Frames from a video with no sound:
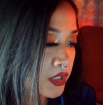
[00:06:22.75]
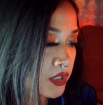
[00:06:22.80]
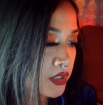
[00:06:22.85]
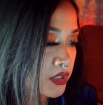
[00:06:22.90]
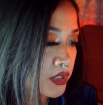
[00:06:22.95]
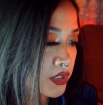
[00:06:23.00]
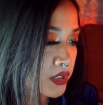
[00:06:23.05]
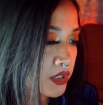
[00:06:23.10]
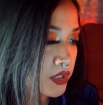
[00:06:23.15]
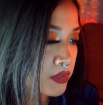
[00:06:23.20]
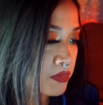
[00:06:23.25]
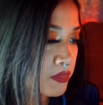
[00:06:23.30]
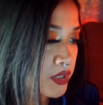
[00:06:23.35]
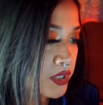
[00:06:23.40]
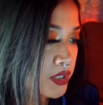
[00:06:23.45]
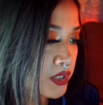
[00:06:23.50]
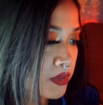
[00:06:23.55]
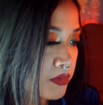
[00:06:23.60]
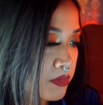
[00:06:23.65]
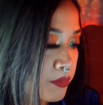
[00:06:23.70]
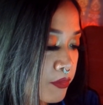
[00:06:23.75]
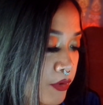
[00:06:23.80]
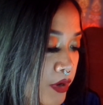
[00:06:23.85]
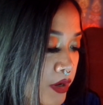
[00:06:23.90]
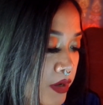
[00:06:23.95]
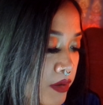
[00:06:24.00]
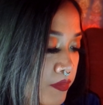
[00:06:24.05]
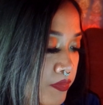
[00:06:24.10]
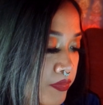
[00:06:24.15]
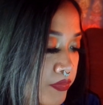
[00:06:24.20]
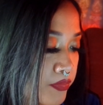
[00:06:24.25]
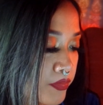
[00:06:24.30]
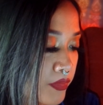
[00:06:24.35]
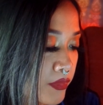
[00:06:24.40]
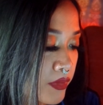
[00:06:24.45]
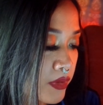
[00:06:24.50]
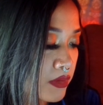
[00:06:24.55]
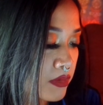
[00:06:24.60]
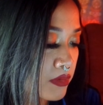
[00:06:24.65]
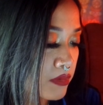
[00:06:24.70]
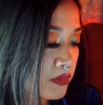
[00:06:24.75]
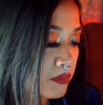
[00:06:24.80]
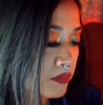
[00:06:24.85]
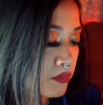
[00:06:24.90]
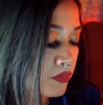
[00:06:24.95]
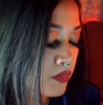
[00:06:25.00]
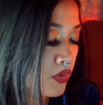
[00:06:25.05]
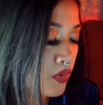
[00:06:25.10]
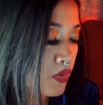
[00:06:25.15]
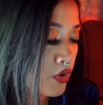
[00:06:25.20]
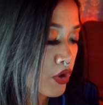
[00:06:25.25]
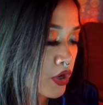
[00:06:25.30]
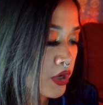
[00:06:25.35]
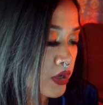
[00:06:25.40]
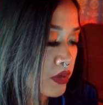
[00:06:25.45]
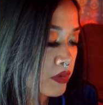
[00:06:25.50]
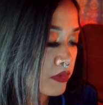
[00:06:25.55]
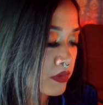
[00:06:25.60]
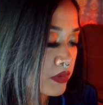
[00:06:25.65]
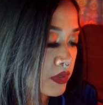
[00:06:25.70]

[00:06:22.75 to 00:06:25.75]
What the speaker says: you could make it more